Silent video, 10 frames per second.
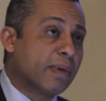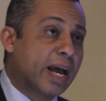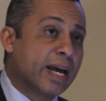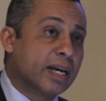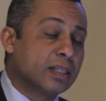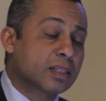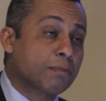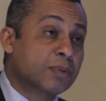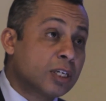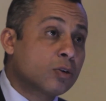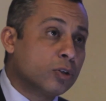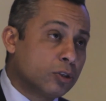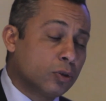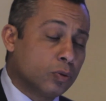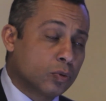and subsequent
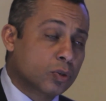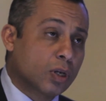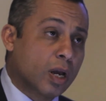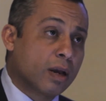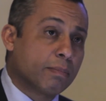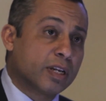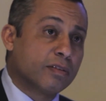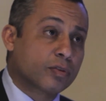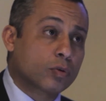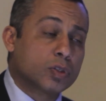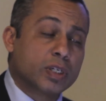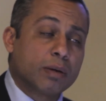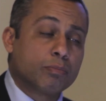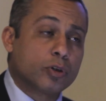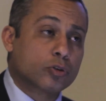use in a frozen
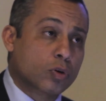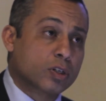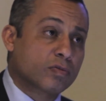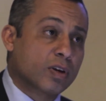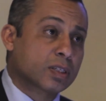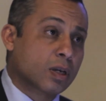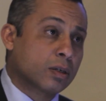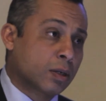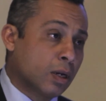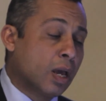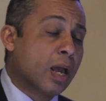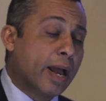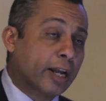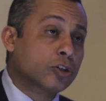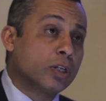embryo transfer cycle
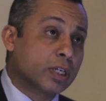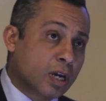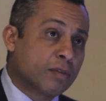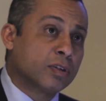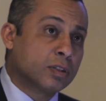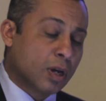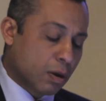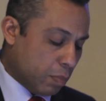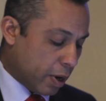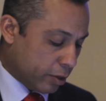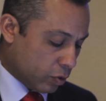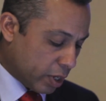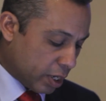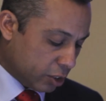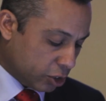actually covered by your
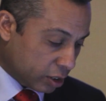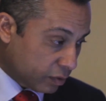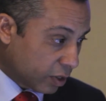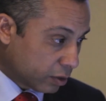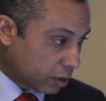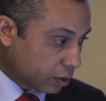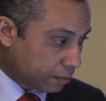NHS funding.